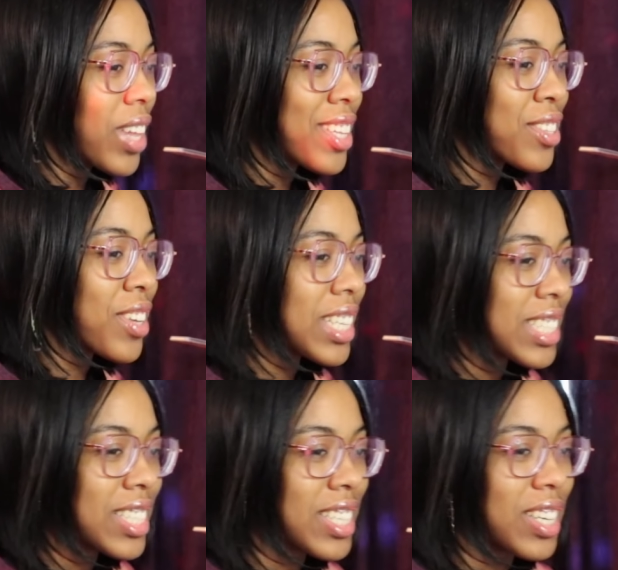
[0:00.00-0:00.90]
Like,
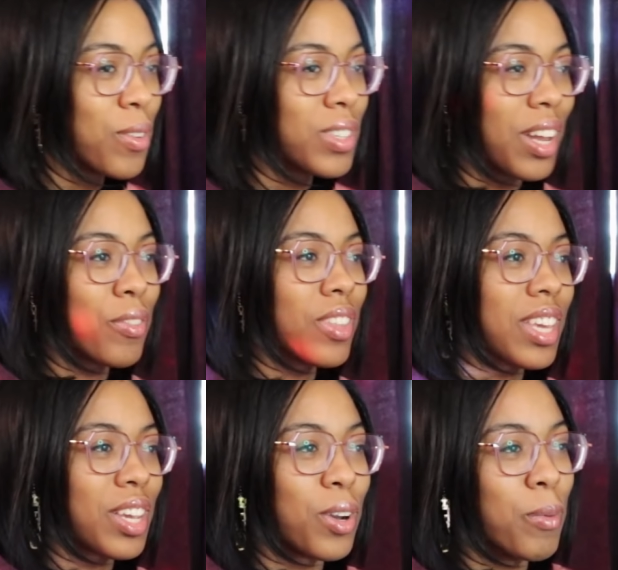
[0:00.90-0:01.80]
Tsukasa's ear would
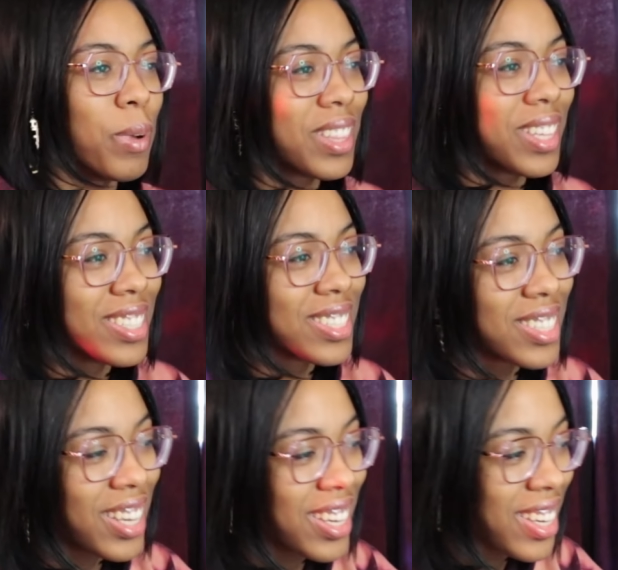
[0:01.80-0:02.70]
definitely hear about this,
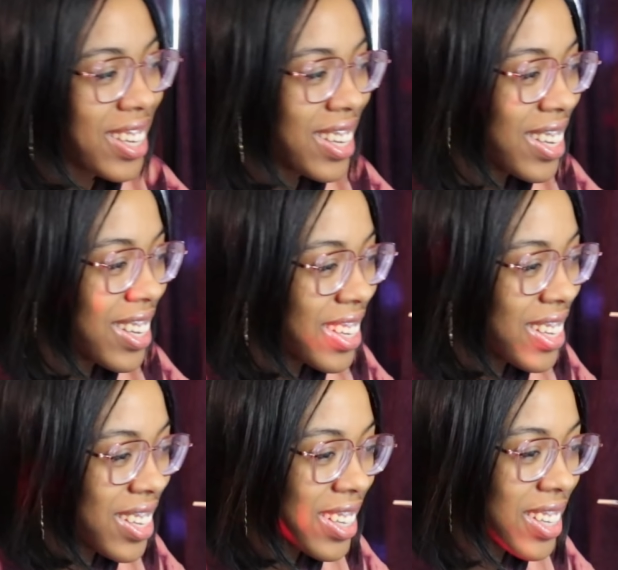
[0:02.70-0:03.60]
like.
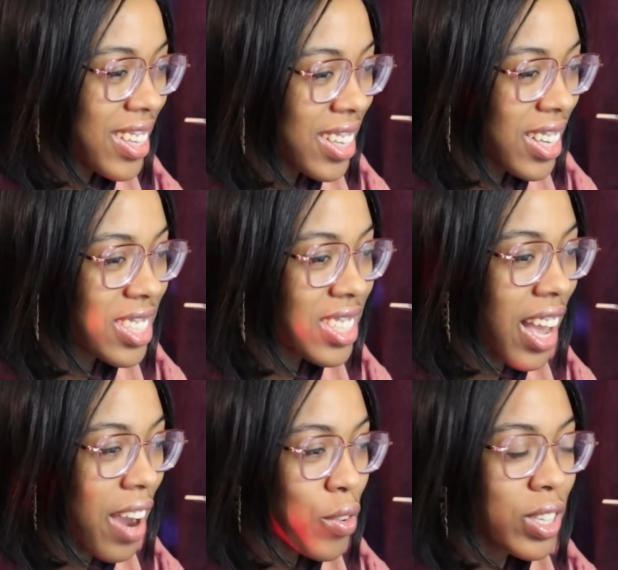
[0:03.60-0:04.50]
Because
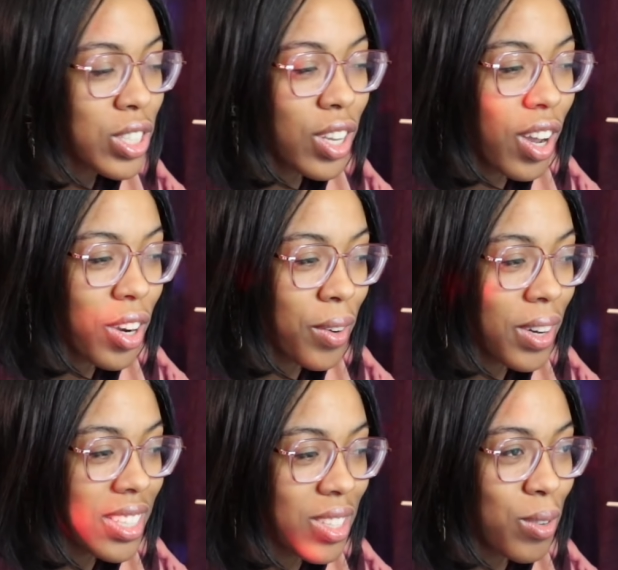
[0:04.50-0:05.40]
not everyone is gonna
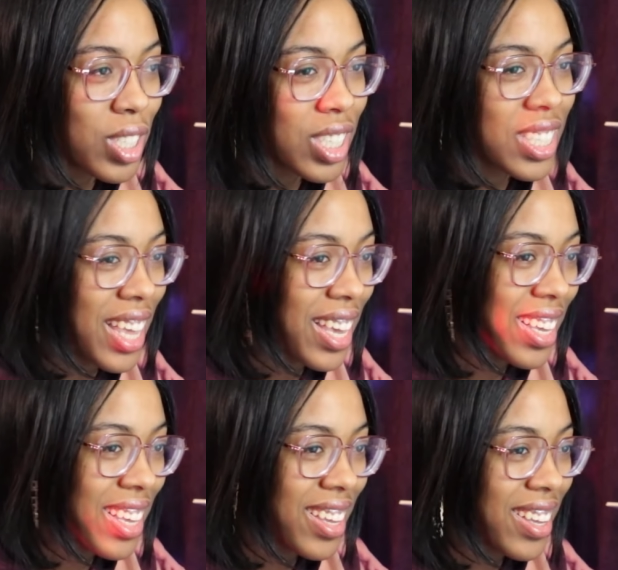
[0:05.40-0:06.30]
agree, so it would just,
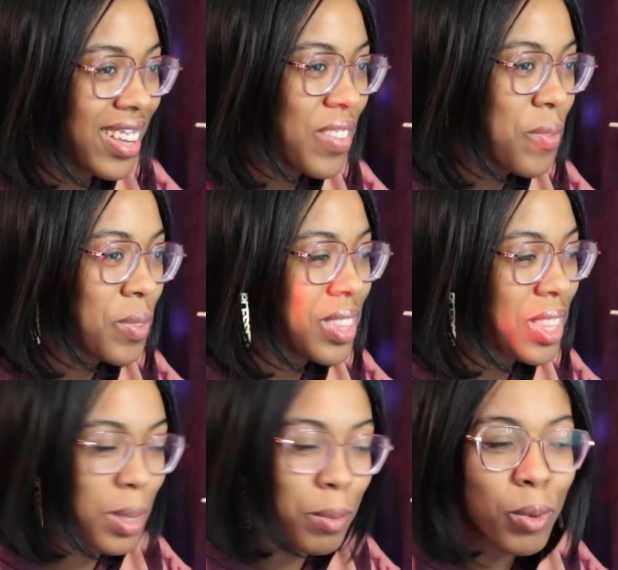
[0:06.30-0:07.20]
like,
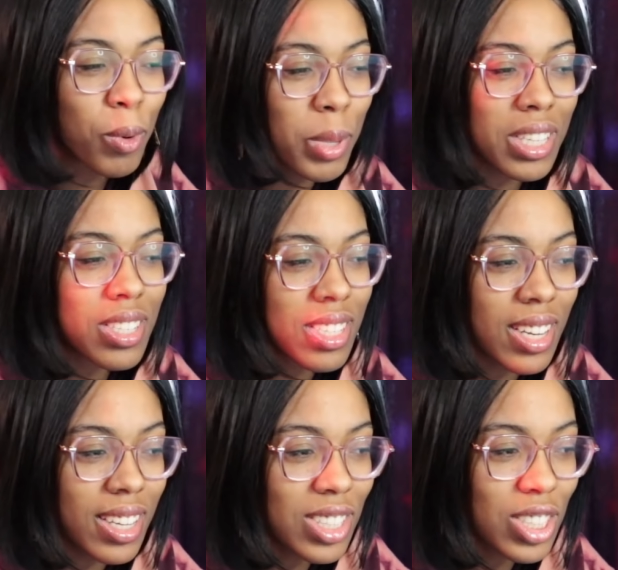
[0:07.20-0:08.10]
someone would be a
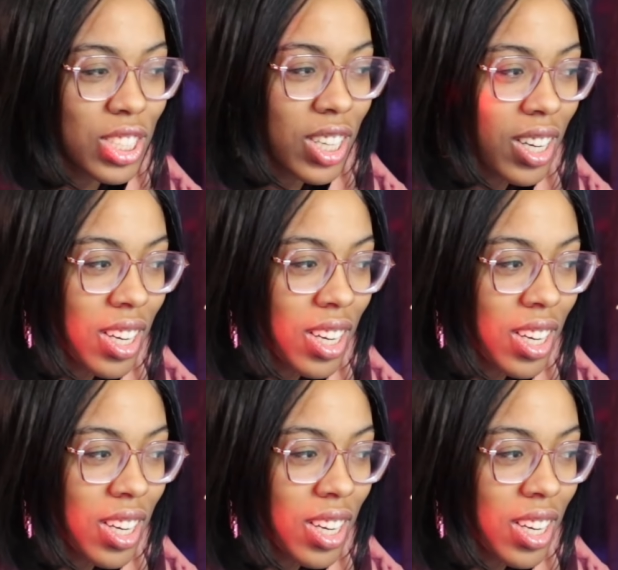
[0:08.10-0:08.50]
snitch.